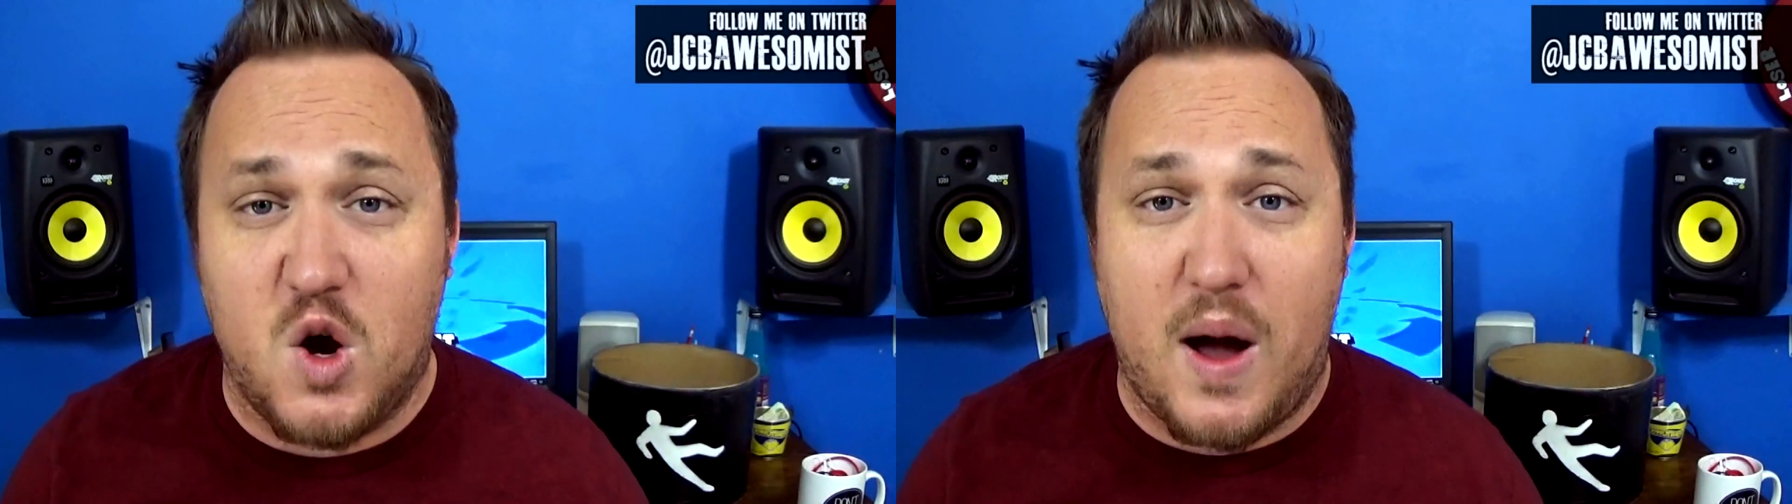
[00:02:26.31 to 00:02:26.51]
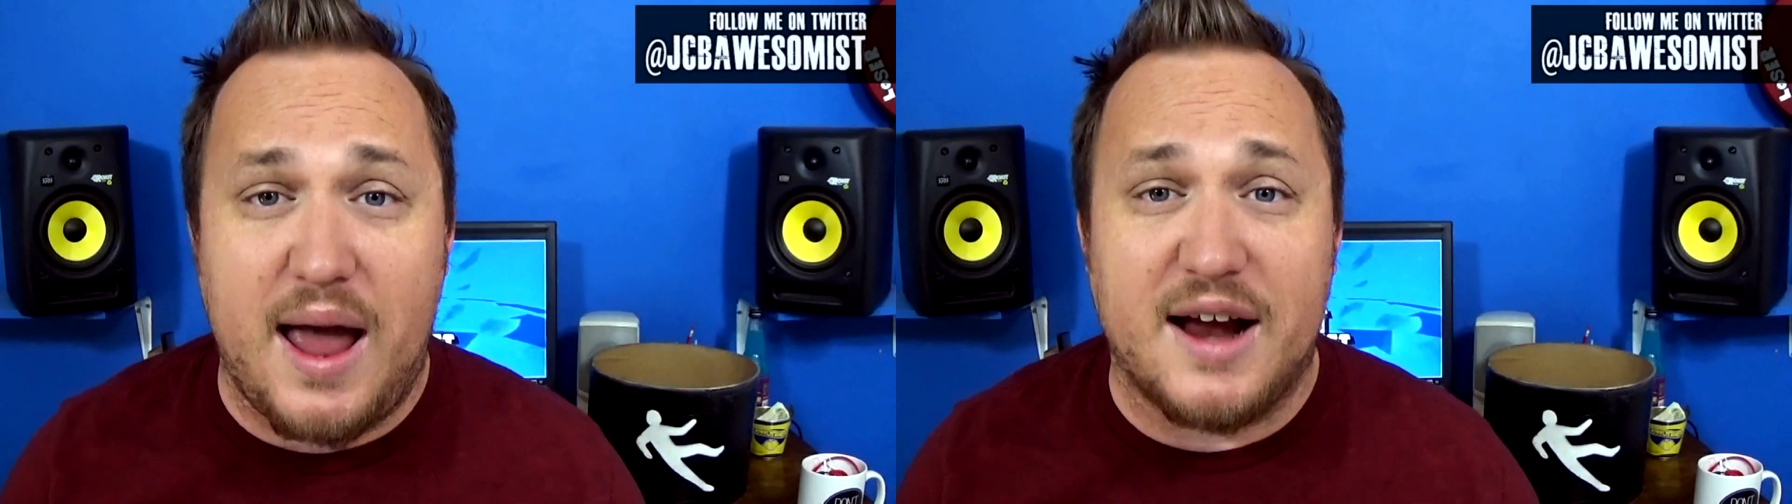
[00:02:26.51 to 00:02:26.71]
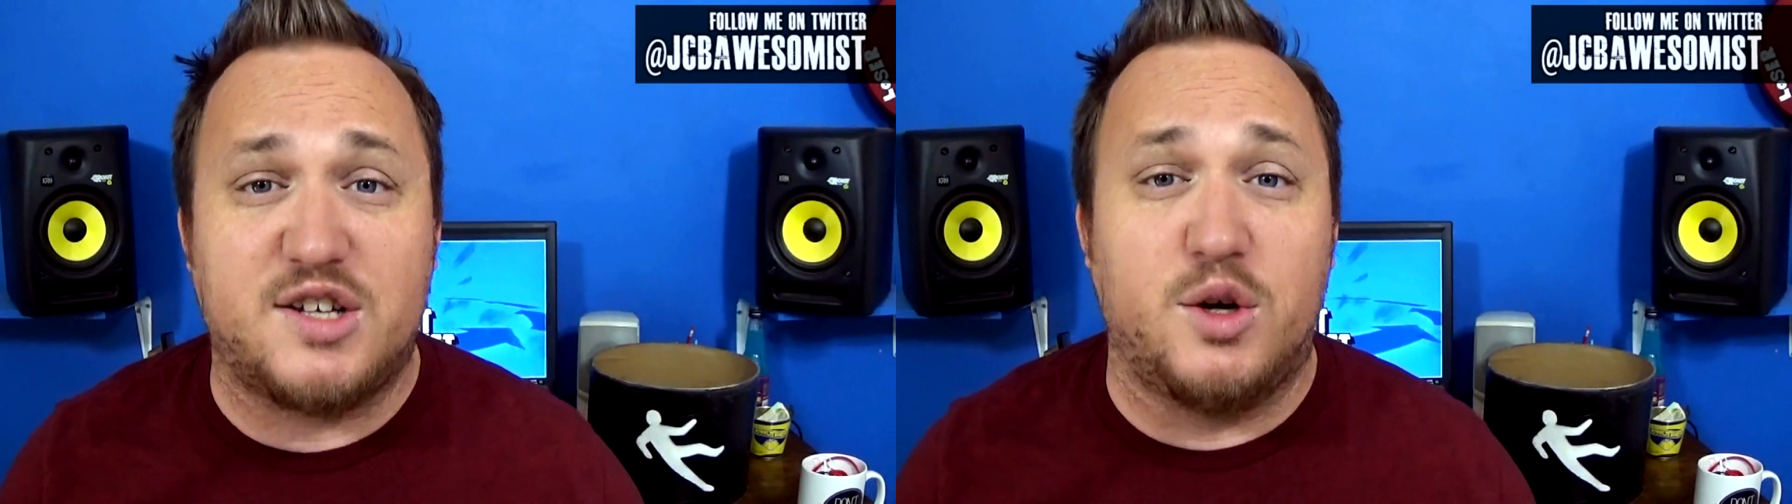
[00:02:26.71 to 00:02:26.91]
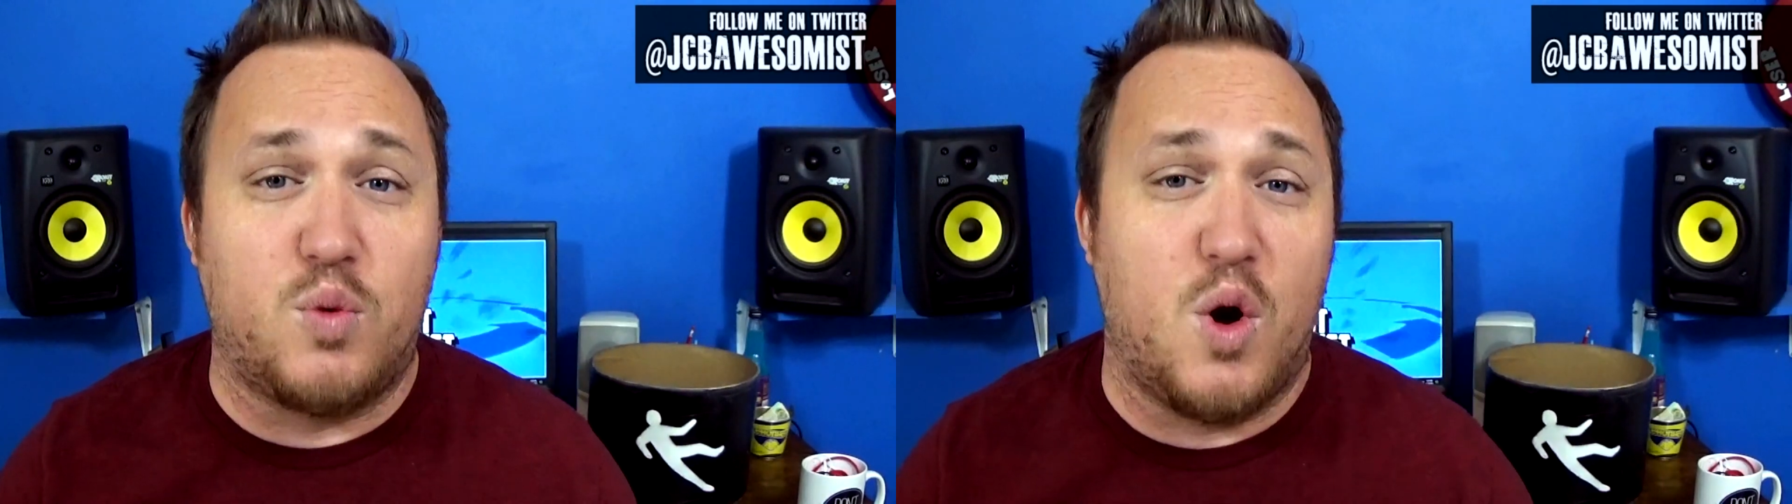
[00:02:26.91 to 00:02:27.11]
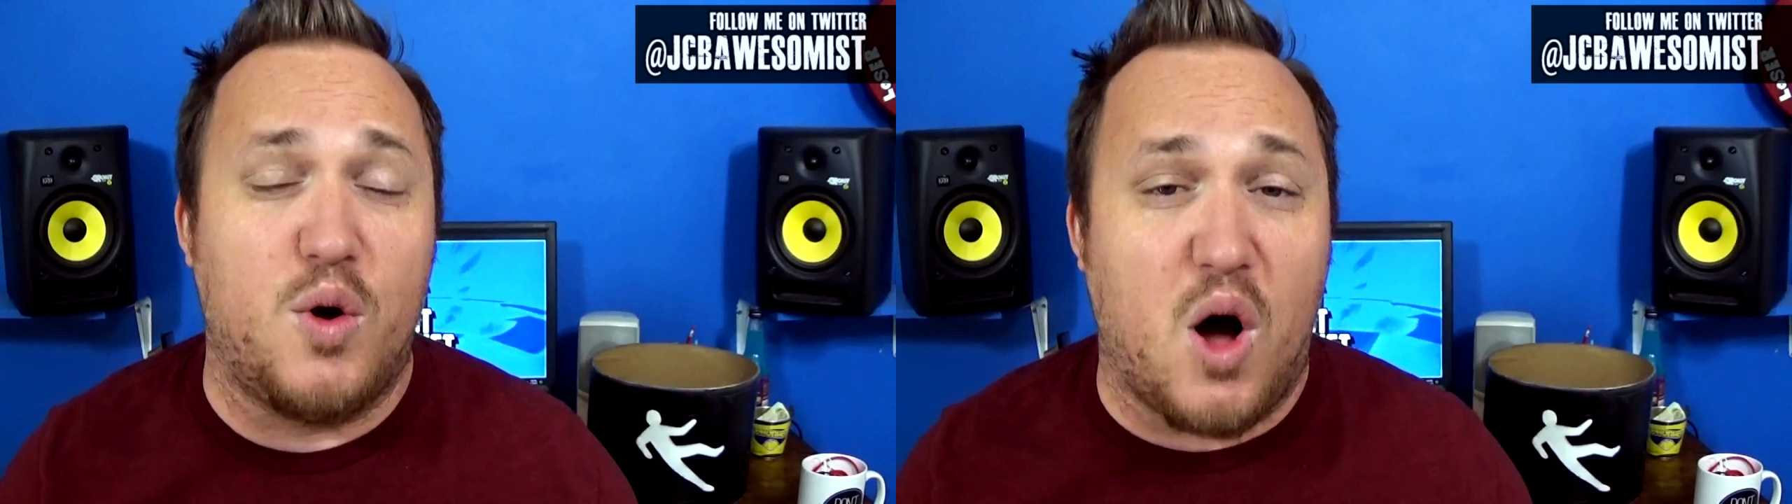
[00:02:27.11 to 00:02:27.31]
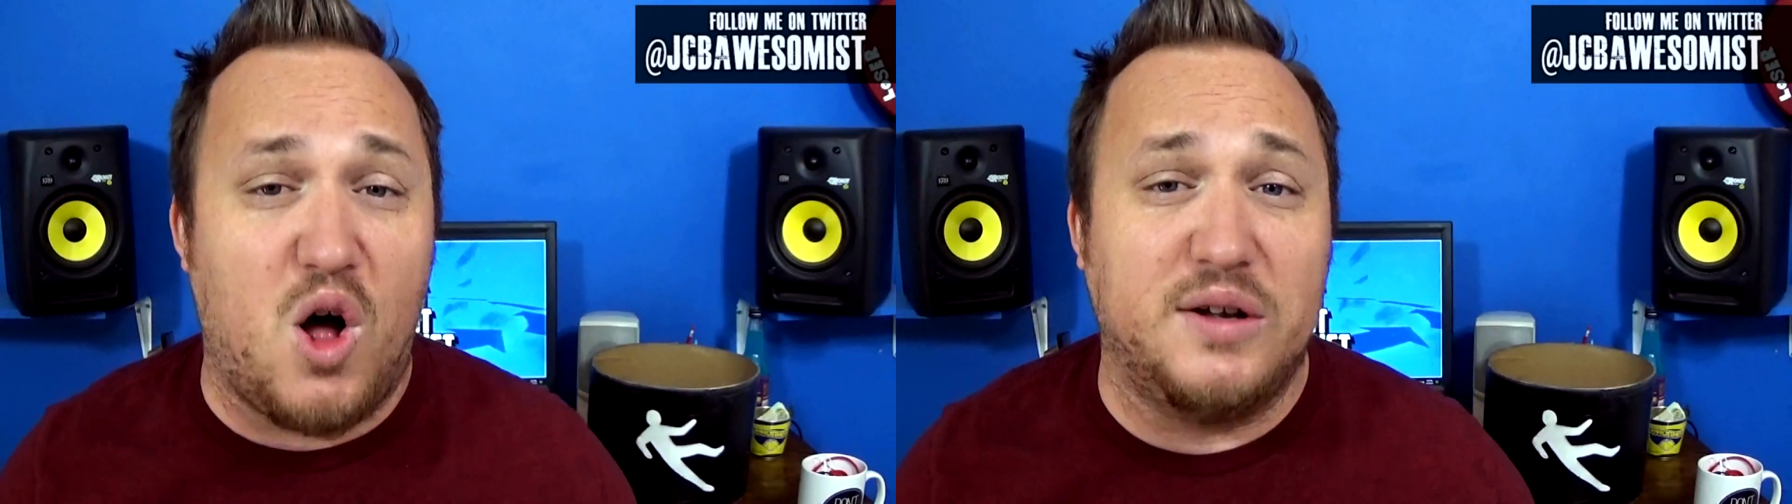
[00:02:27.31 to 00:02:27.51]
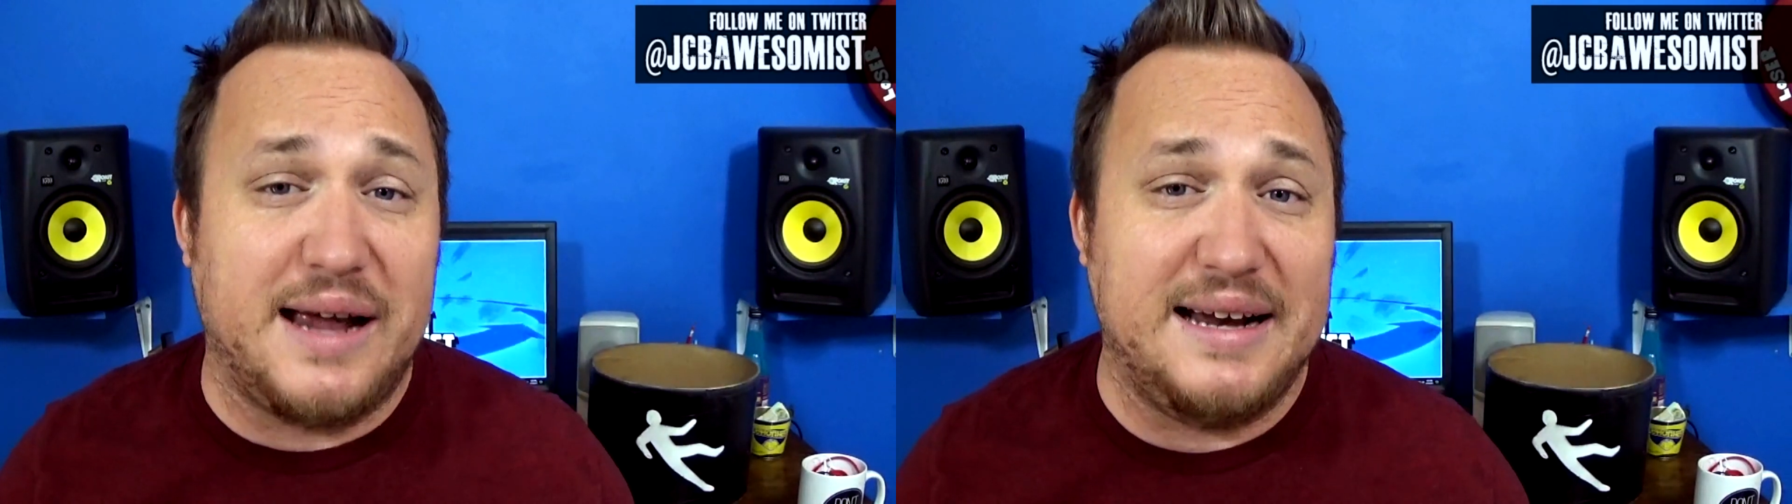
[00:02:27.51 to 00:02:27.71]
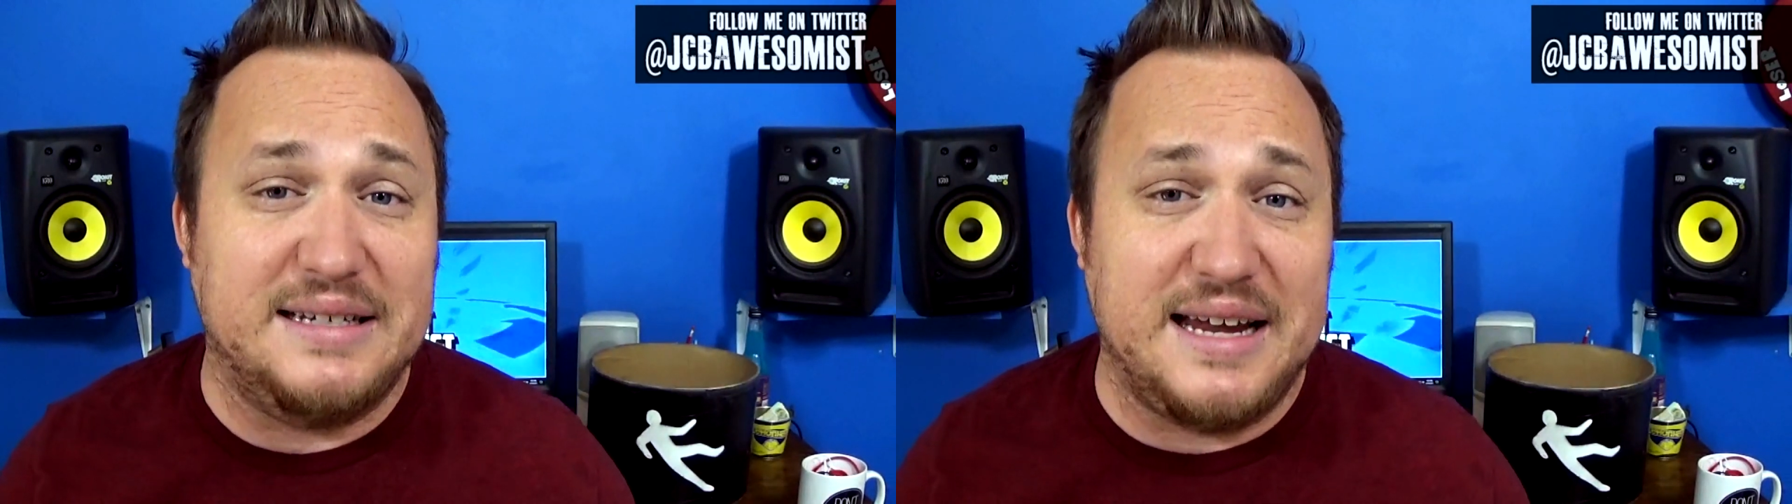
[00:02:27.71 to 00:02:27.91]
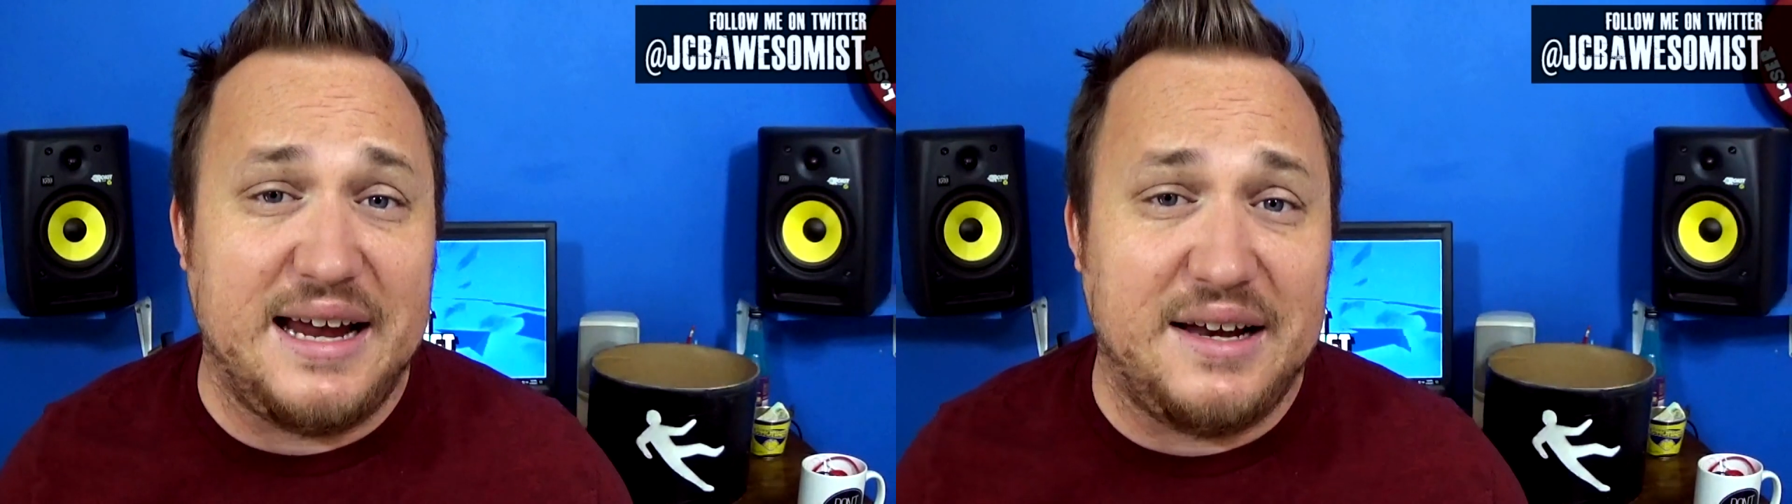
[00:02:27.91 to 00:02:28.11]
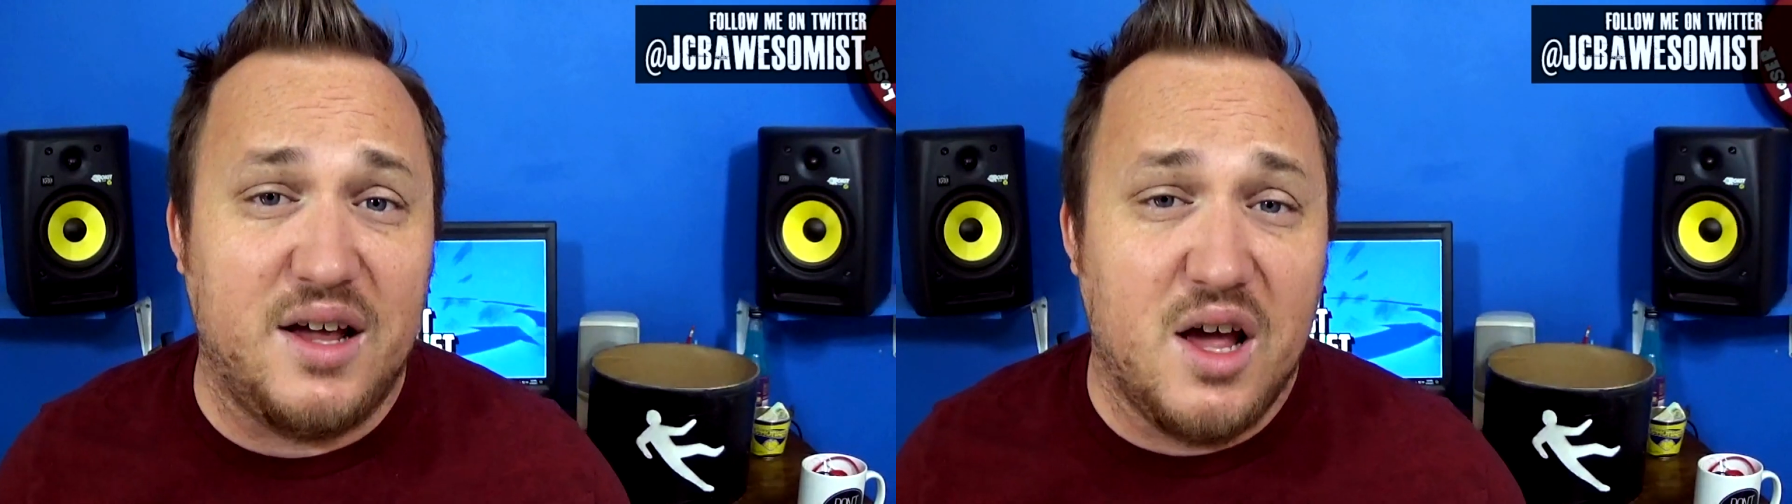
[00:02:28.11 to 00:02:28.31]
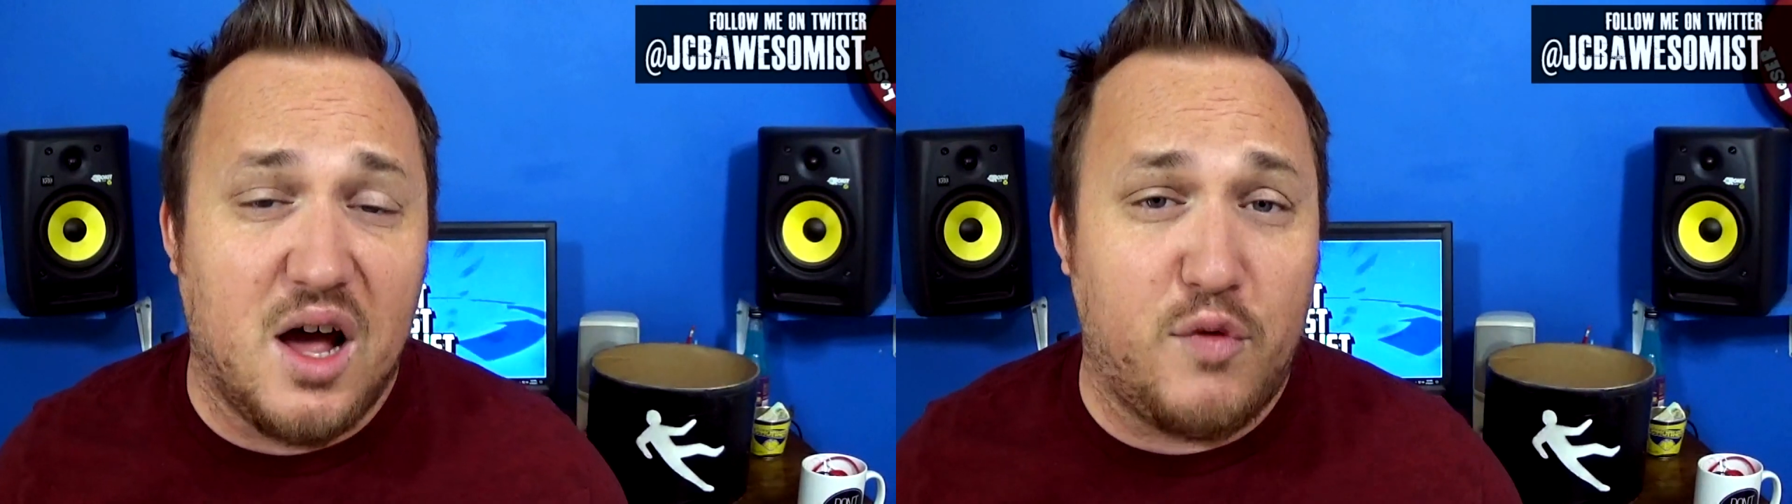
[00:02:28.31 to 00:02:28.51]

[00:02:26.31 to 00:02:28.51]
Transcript: I actually rode all 19 of